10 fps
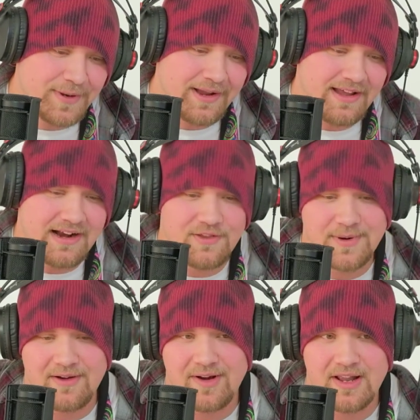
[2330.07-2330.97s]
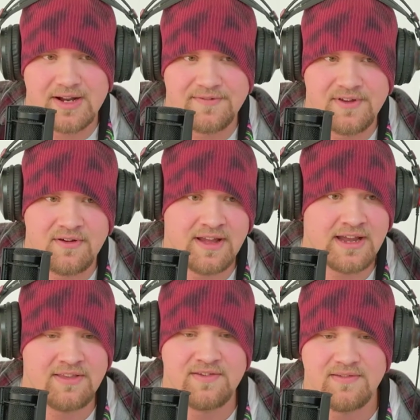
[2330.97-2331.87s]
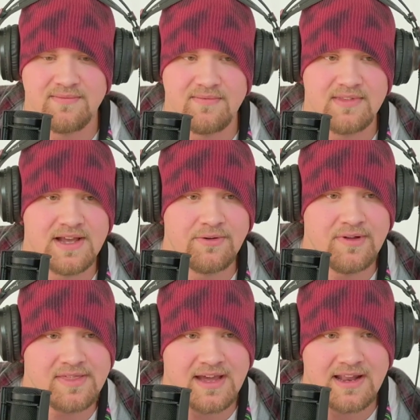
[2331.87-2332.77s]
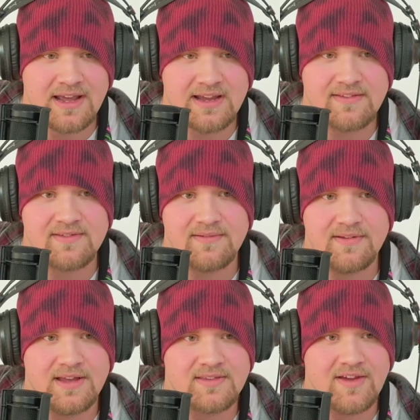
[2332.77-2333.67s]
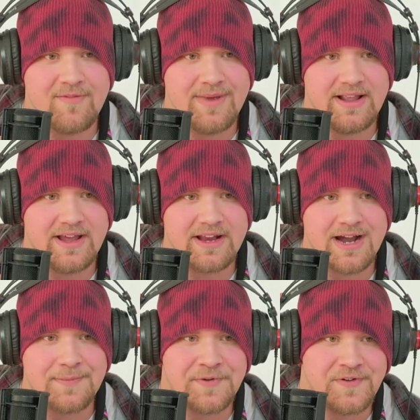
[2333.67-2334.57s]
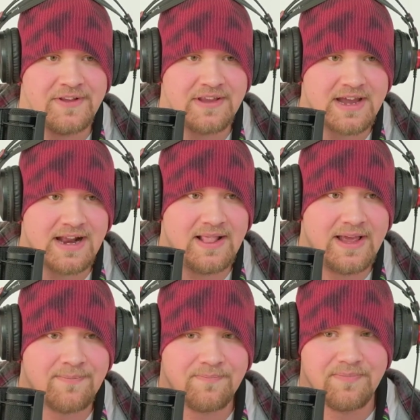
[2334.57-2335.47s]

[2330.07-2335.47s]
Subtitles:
I really love too. Like it's not only that, like it's giving me like an opportunity to kind of like